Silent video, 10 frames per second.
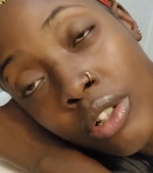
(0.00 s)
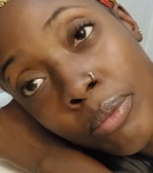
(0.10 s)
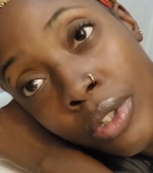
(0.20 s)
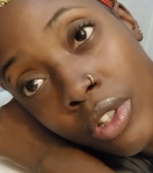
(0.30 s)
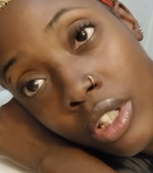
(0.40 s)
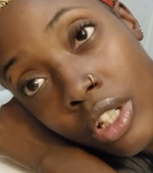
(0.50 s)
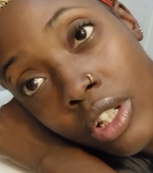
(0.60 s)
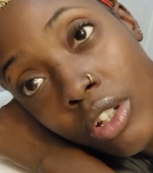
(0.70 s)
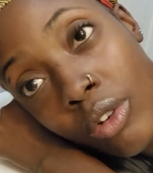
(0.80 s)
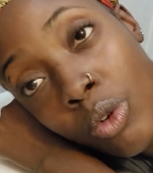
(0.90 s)

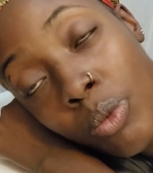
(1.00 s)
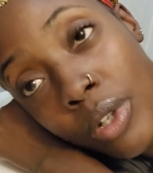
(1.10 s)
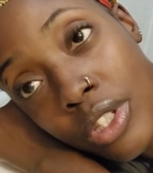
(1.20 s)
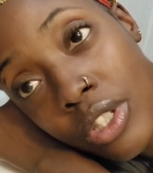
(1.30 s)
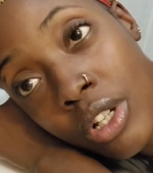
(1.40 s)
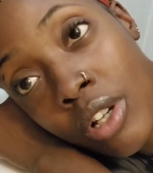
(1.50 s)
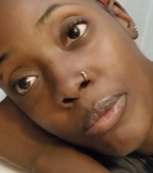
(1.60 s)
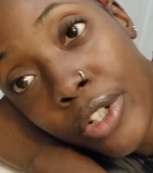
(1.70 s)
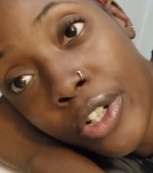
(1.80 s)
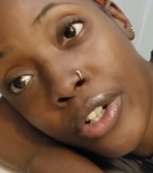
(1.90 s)
community who wants to
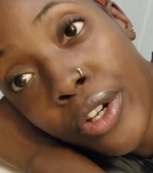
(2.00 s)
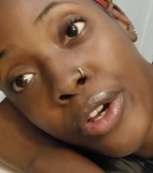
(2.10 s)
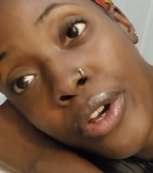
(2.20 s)
come there